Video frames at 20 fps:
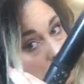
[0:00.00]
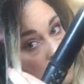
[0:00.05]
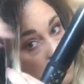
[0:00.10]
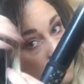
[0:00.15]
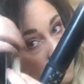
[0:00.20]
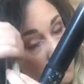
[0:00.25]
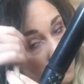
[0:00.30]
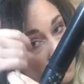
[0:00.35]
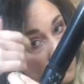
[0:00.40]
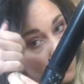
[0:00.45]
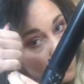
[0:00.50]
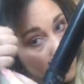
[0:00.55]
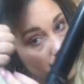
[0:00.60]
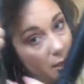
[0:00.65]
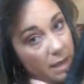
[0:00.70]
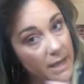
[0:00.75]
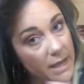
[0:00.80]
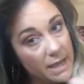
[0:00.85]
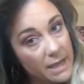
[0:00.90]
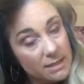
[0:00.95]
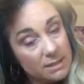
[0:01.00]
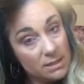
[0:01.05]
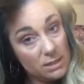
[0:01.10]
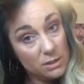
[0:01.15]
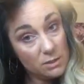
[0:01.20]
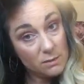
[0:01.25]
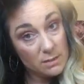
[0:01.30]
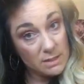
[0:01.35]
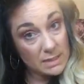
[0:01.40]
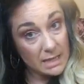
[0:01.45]
So because I want my hair to
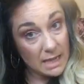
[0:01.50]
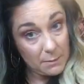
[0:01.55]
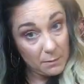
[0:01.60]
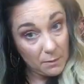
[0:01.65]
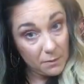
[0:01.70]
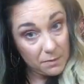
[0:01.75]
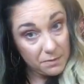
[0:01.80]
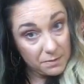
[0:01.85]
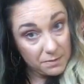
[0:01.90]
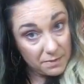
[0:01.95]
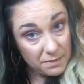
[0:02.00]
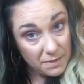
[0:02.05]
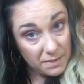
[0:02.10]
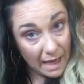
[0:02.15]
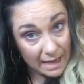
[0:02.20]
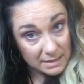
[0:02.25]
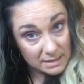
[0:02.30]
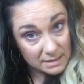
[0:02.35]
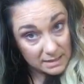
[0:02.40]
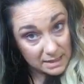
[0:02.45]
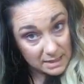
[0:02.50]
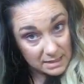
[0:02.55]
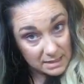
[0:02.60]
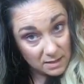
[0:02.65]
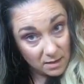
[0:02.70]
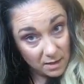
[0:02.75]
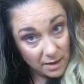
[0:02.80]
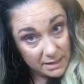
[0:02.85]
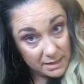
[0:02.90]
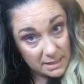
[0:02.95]
do the same on this
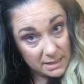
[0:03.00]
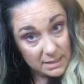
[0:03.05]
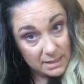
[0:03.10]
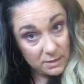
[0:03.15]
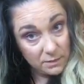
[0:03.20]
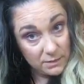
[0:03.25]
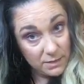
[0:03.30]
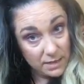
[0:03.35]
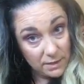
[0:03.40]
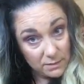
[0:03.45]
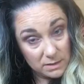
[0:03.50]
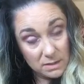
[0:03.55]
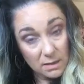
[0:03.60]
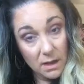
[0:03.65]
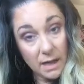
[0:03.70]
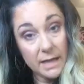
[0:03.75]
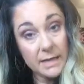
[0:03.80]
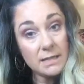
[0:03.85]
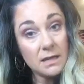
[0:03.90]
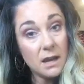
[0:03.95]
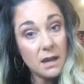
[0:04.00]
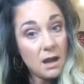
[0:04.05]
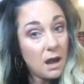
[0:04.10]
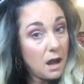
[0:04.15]
side as it did on the other side,